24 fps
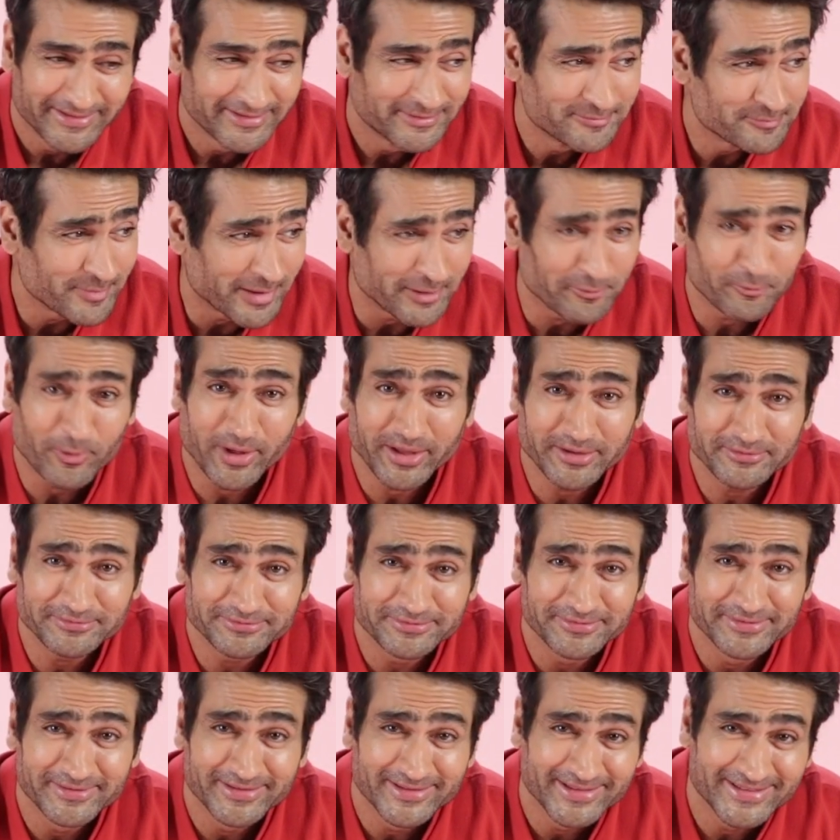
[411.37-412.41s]
My
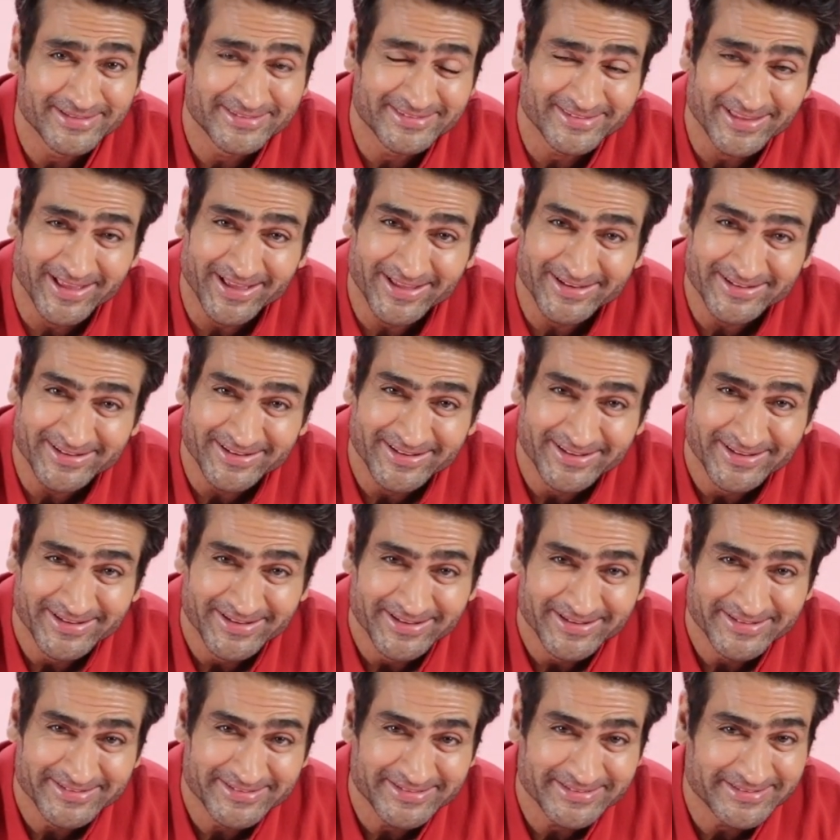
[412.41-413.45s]
wife is that
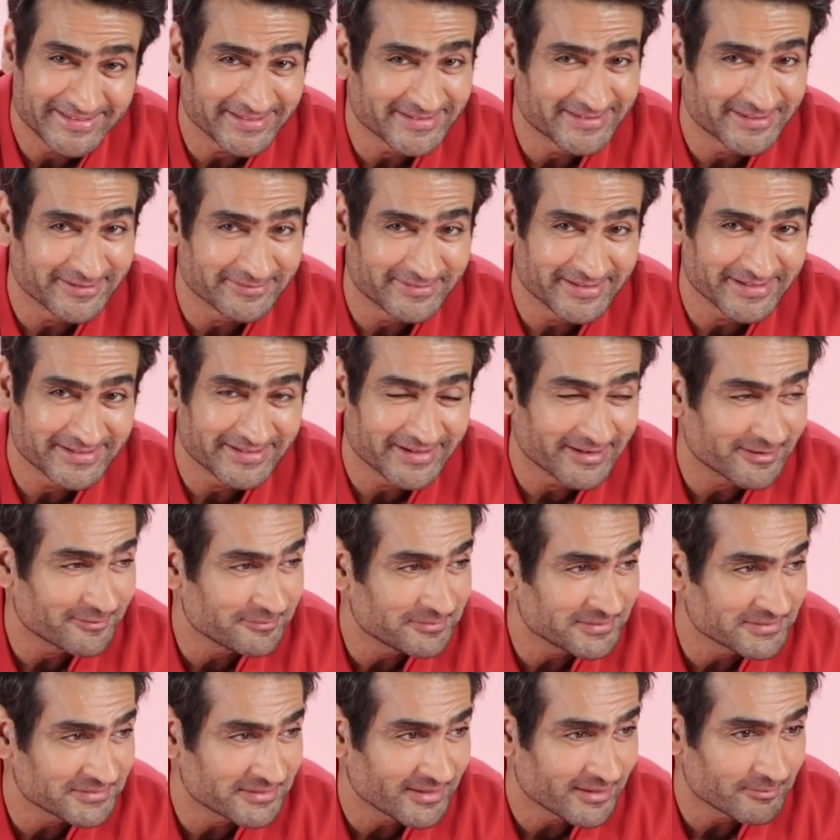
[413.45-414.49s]
she thinks something
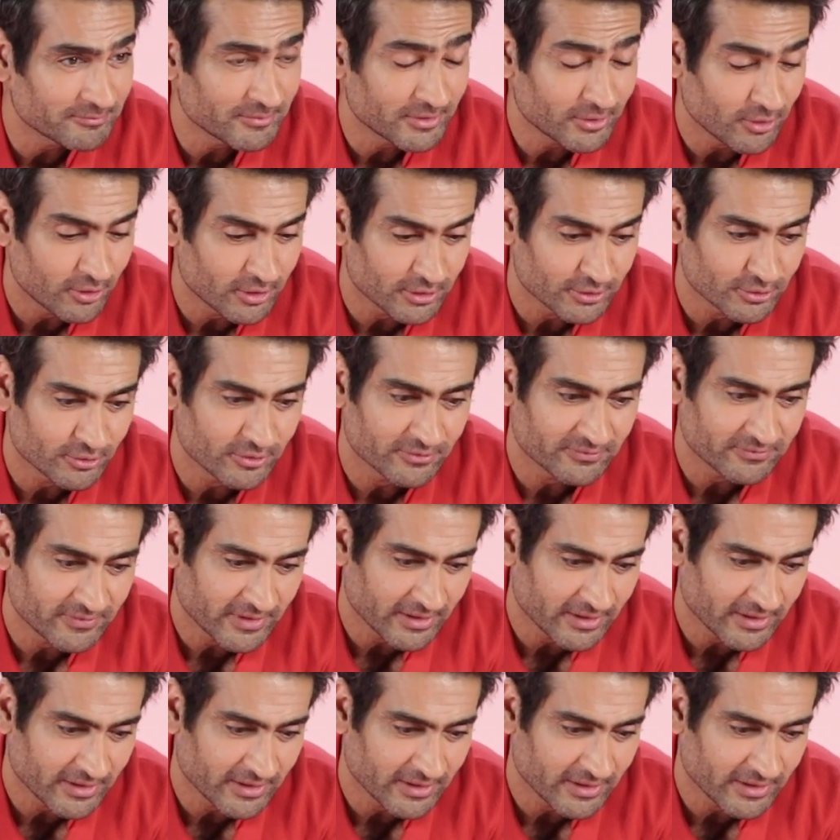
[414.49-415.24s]
terrible is happening, although if